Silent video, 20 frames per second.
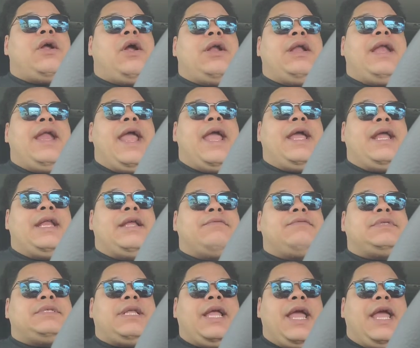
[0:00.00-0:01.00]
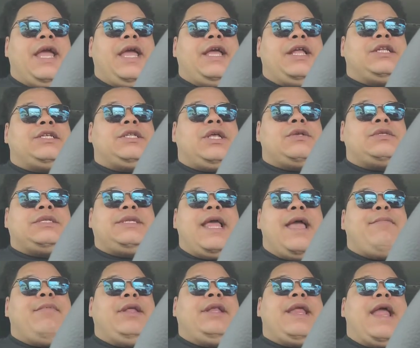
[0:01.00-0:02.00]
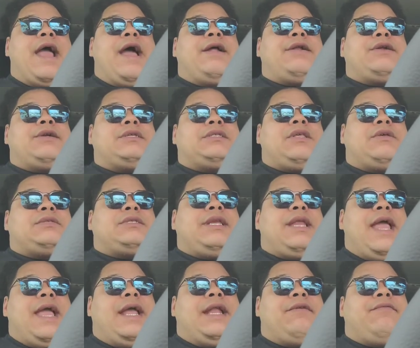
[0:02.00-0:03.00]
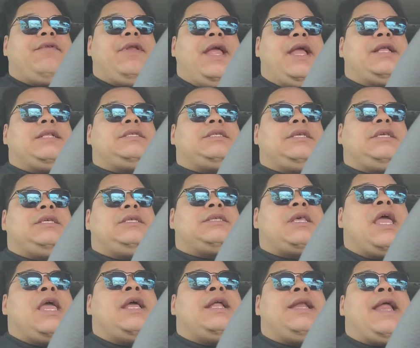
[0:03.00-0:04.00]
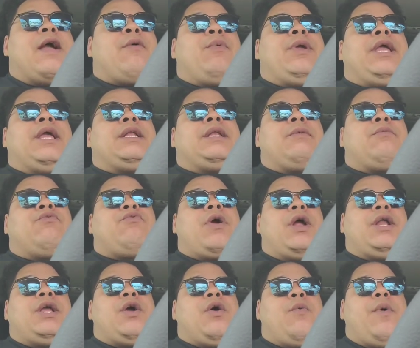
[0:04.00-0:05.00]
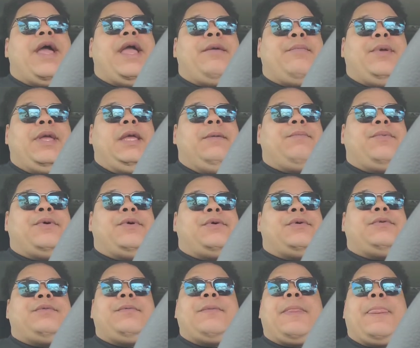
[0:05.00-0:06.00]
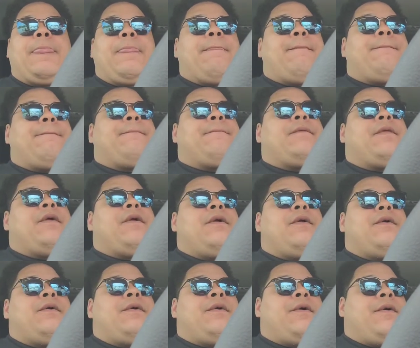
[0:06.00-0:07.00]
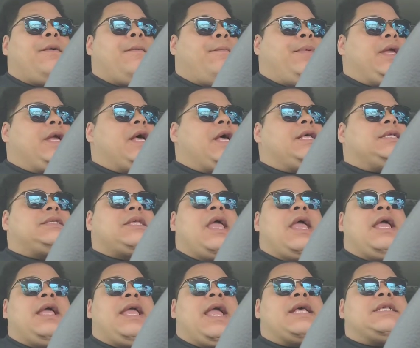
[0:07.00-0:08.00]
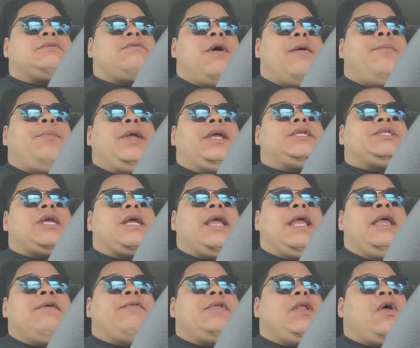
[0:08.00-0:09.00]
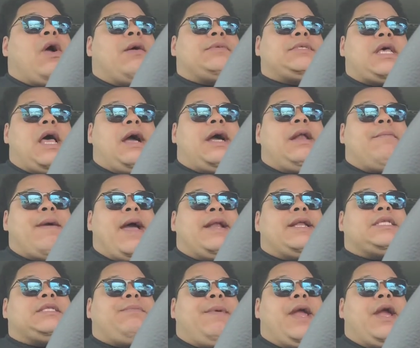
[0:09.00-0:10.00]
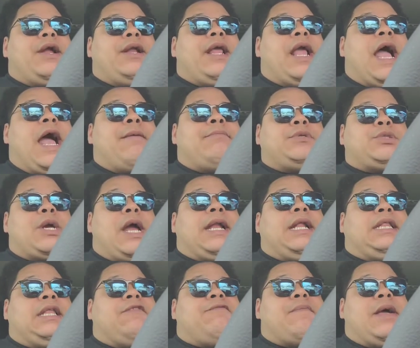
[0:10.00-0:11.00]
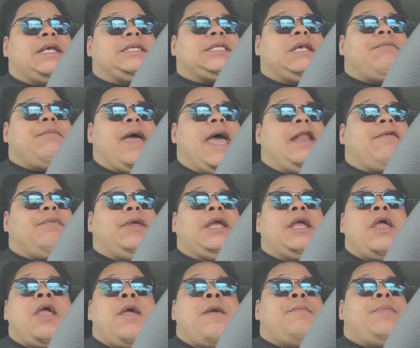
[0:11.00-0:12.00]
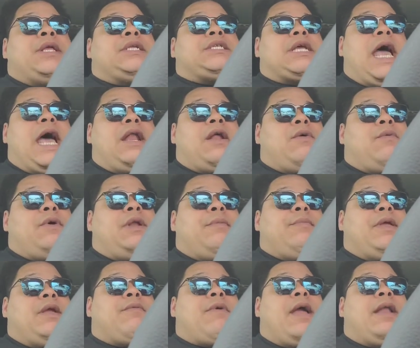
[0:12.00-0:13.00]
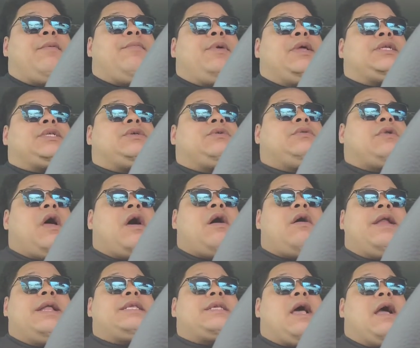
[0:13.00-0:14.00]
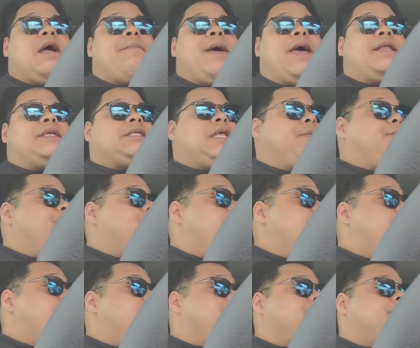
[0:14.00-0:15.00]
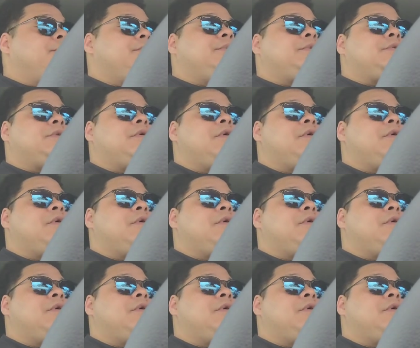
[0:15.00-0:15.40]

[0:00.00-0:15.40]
negative stage, those Debbie Downers, those negative Nancys, that we end up running away people. Because guess what, bitch? Even though I'm talking about disparity, I'm trying to lift myself out of it. Bitch, I don't want to be around a bitch who all they talk about is their problems.